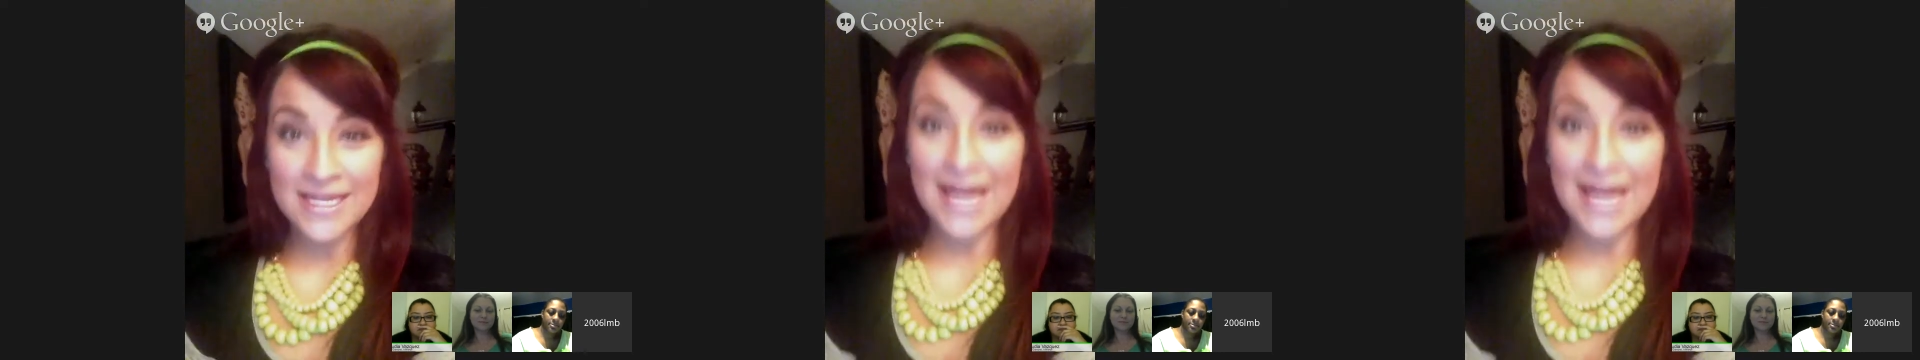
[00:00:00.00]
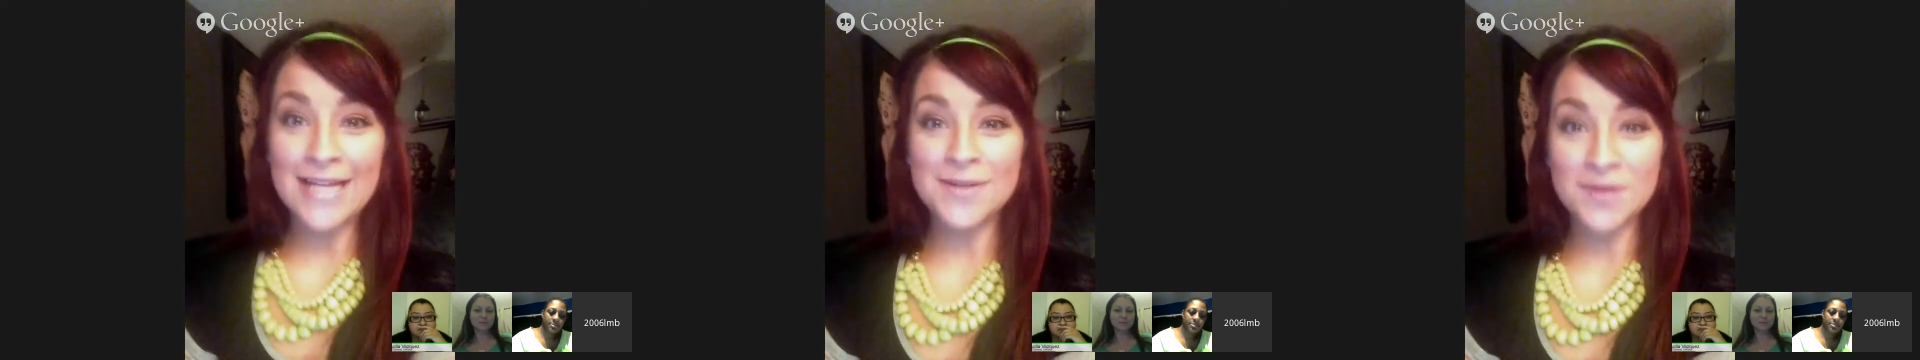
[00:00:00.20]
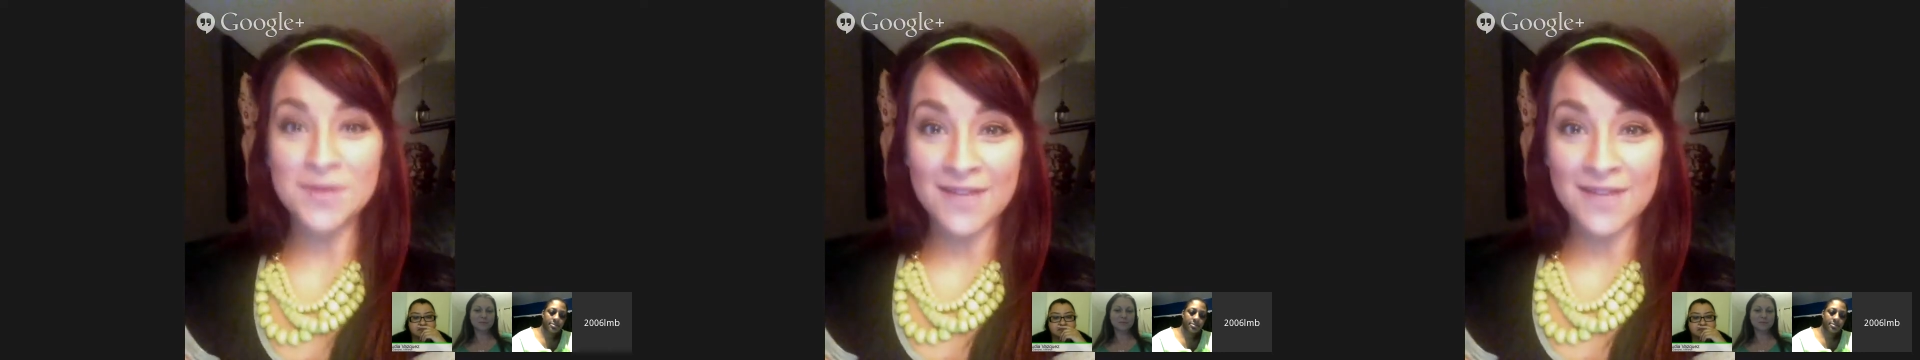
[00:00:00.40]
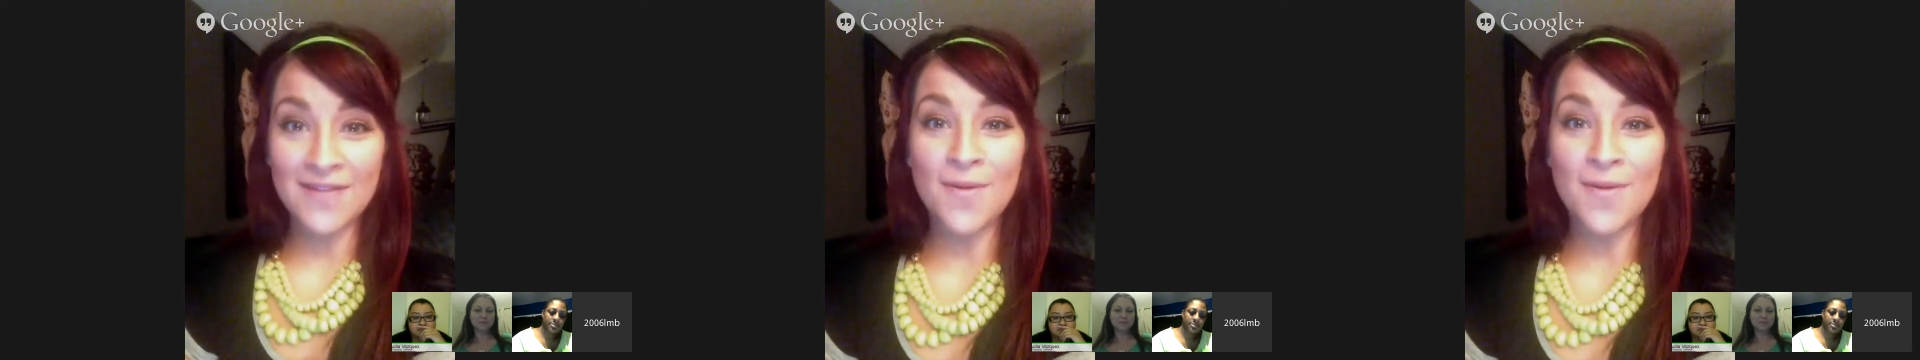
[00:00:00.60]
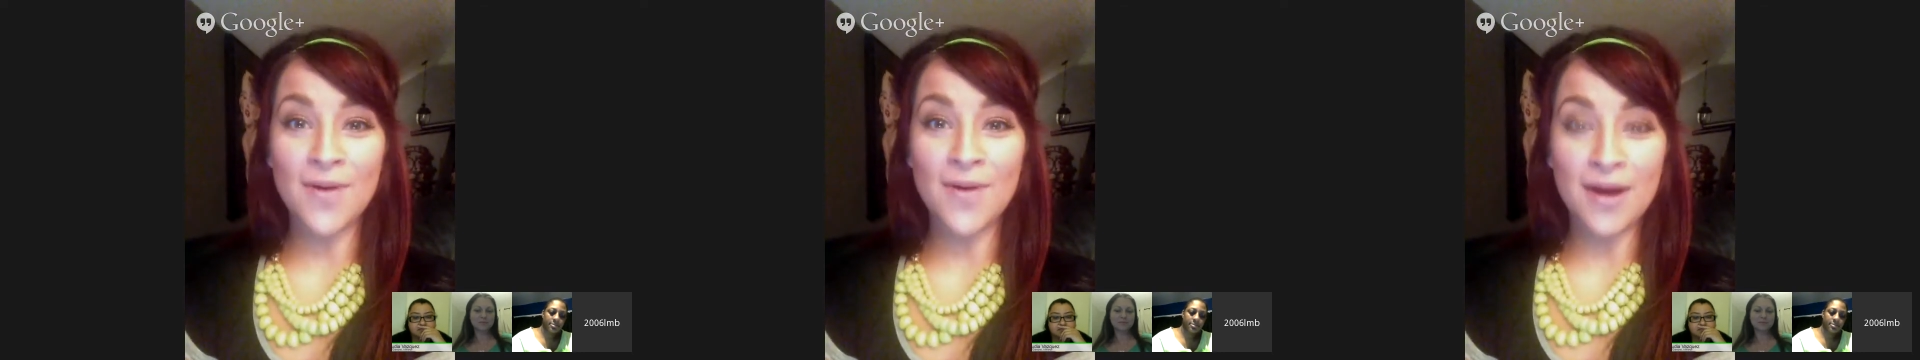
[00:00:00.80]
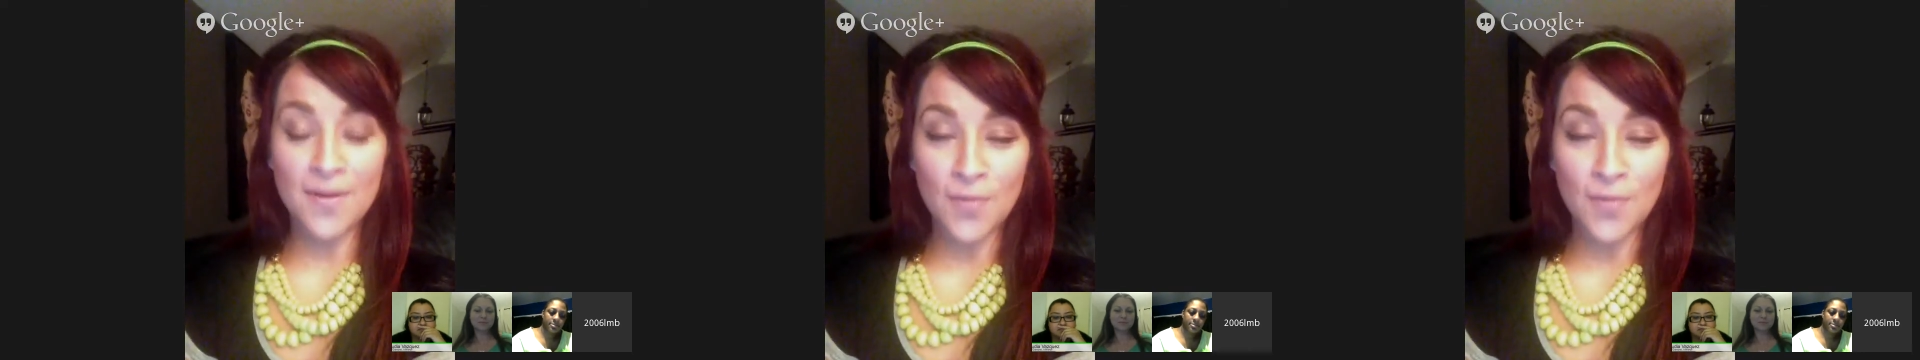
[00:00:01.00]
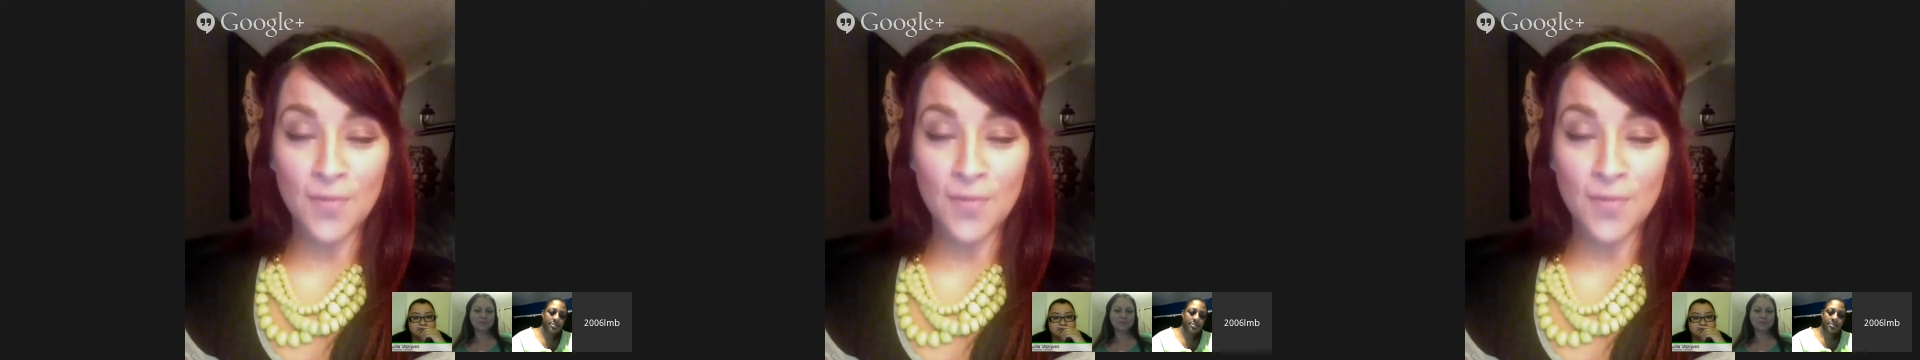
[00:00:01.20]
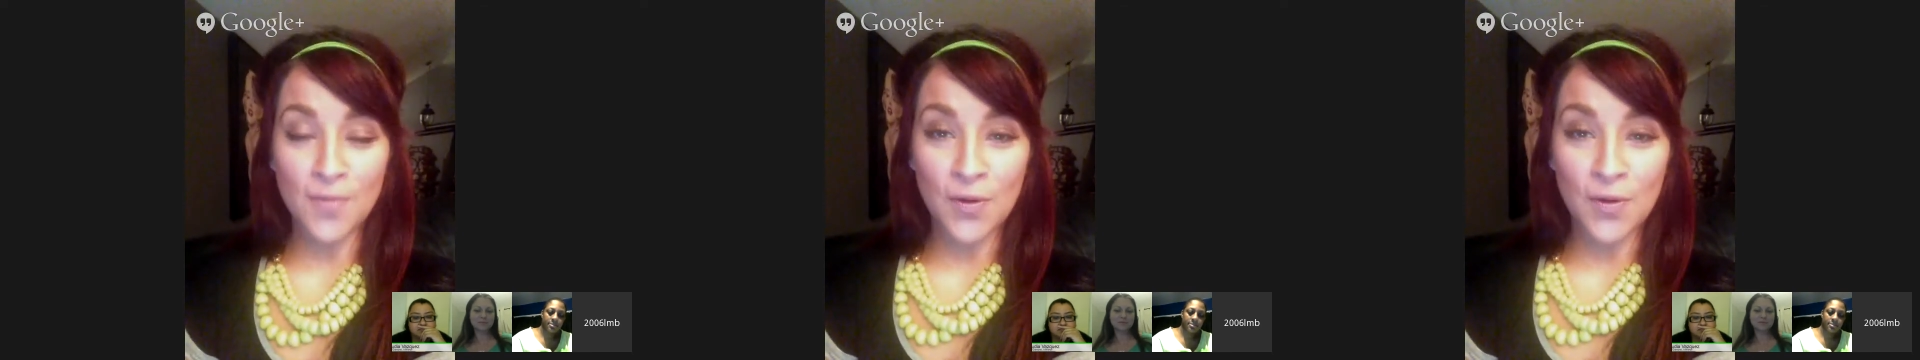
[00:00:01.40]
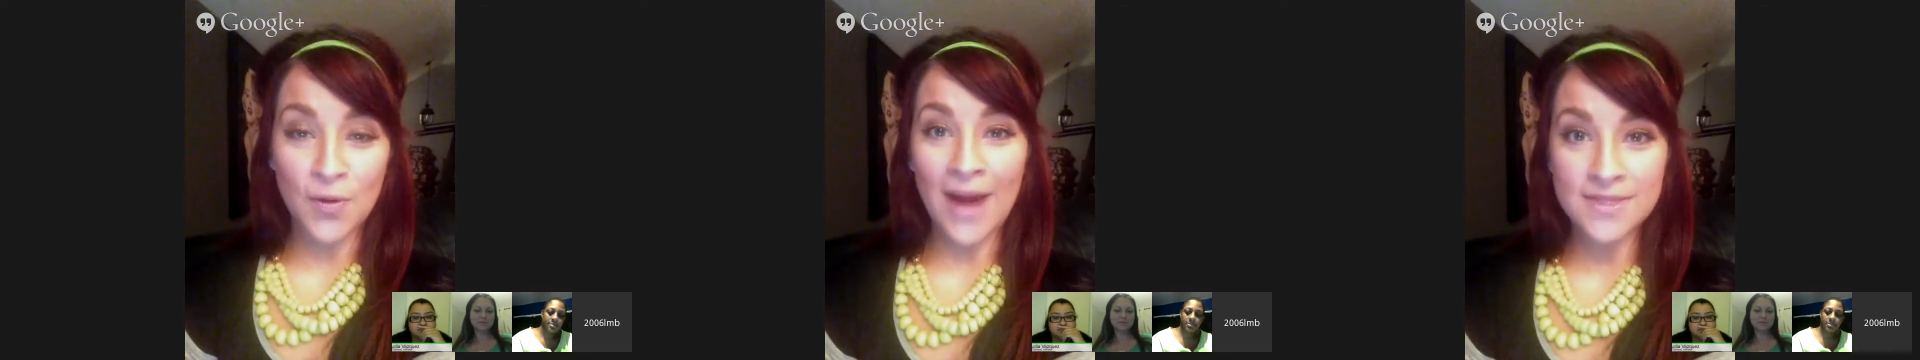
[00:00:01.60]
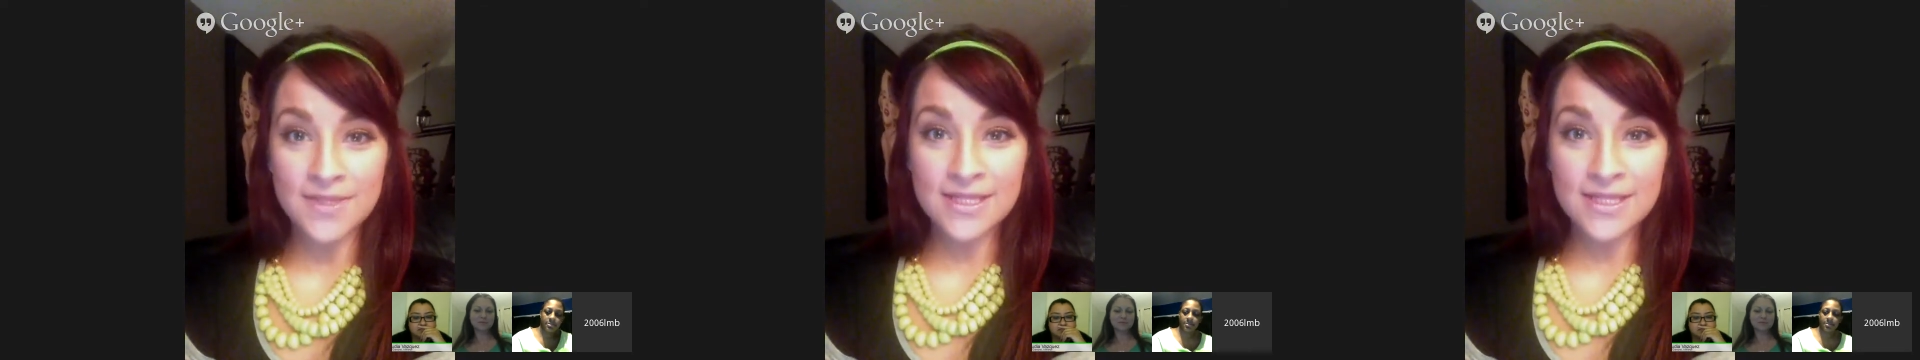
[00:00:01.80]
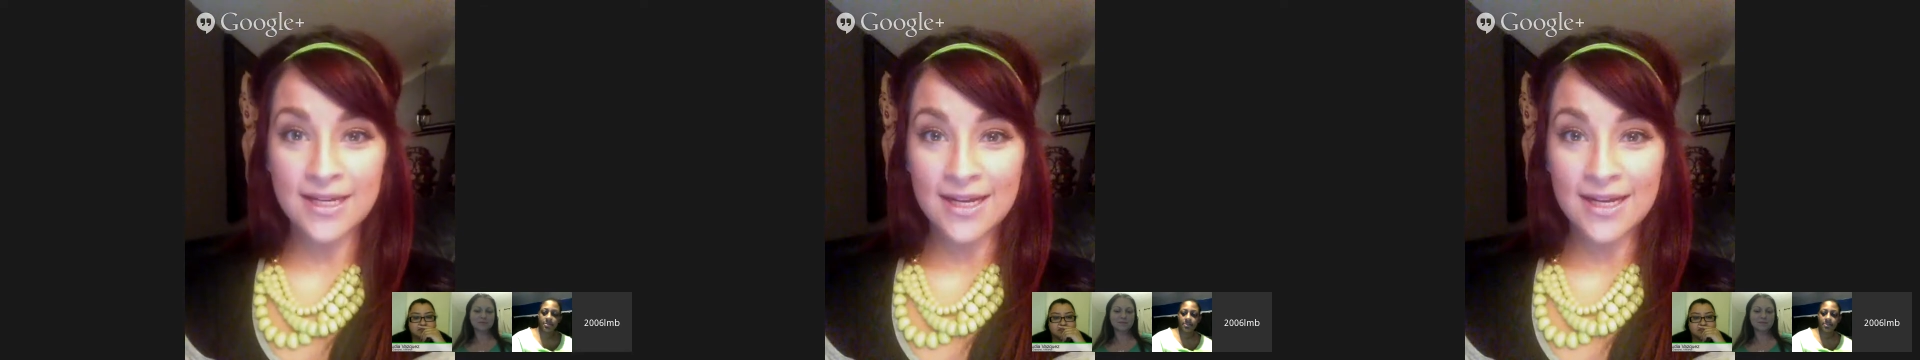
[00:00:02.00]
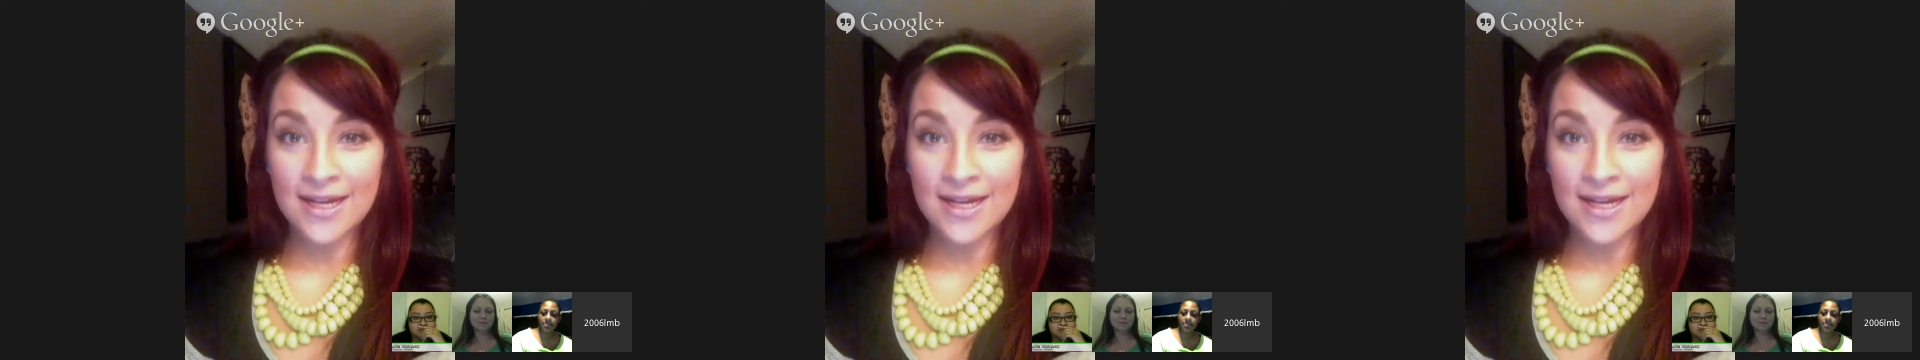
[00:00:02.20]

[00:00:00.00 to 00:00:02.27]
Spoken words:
as customers if they wanted more wraps.